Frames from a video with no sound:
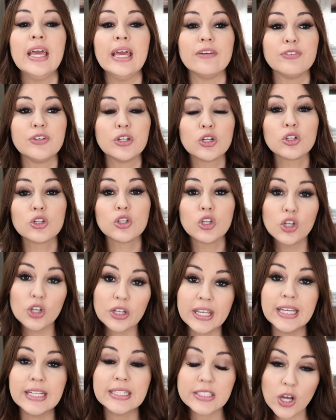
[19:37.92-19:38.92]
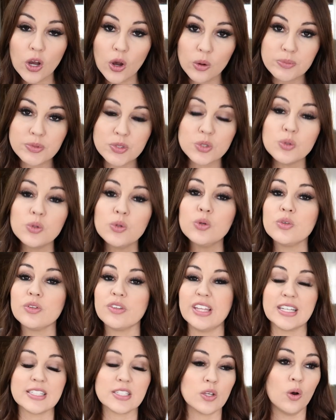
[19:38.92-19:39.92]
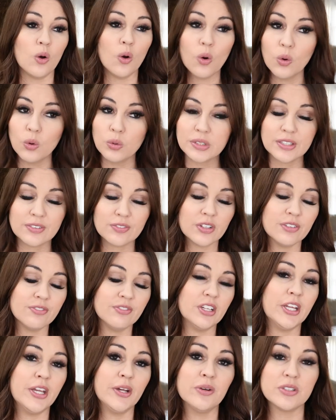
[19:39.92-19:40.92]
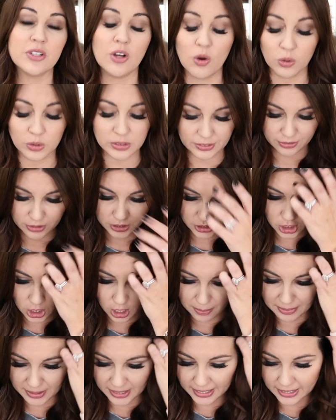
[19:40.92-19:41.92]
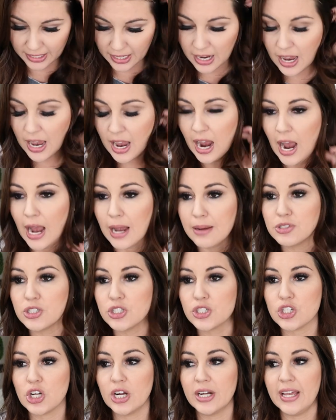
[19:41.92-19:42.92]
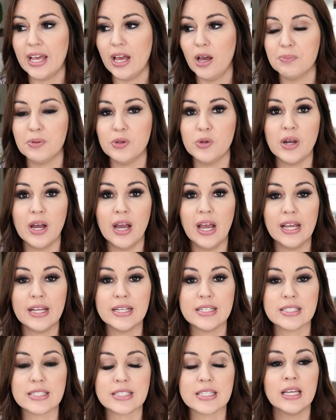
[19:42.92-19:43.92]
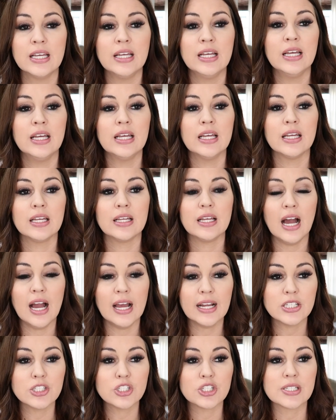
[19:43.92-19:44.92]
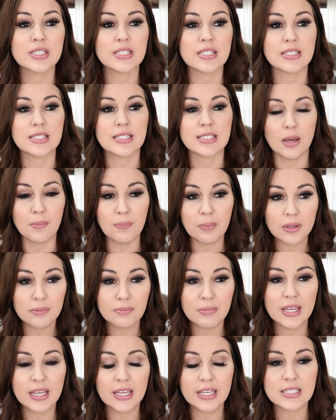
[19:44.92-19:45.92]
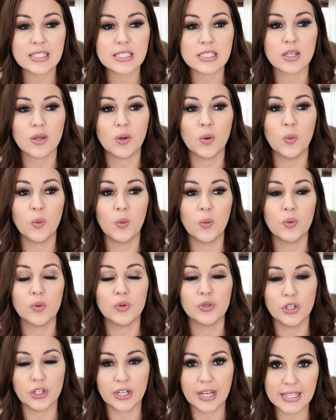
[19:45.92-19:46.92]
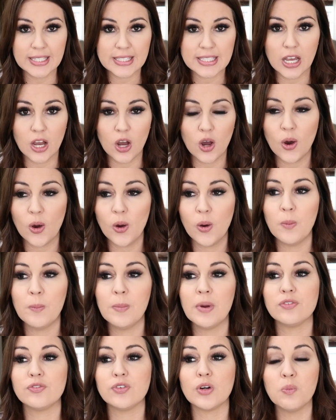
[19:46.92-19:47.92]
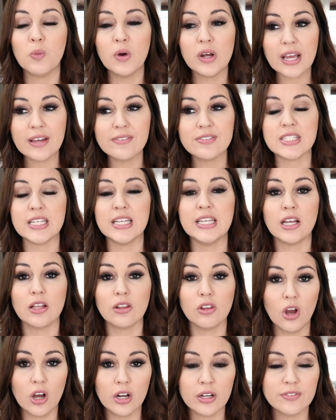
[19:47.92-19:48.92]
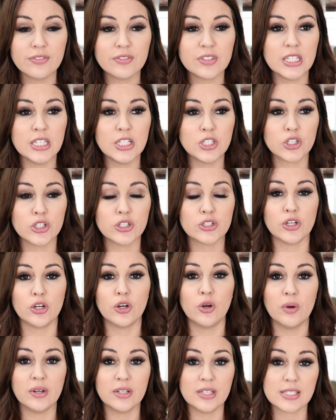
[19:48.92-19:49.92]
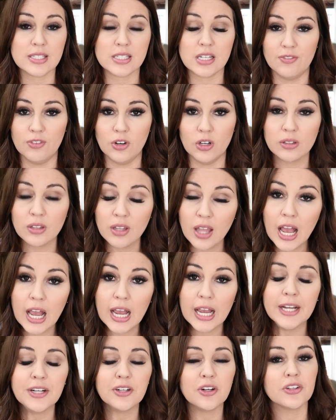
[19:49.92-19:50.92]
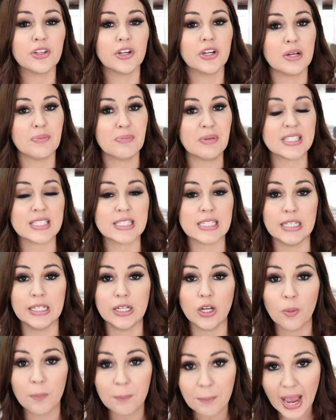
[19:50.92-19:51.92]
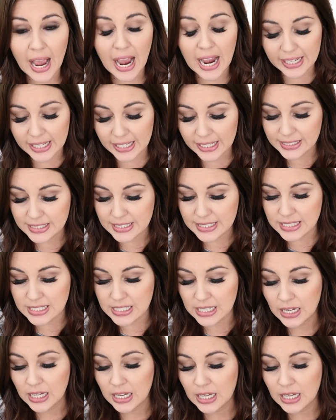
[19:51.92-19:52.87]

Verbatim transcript: if you're looking to homeschool, that's a whole different video, a whole different topic. I'm just trying to help you guys kind of just supplement your kids at home. From what I've seen, a lot of teachers are going to stuff online or they're gonna be sending home packets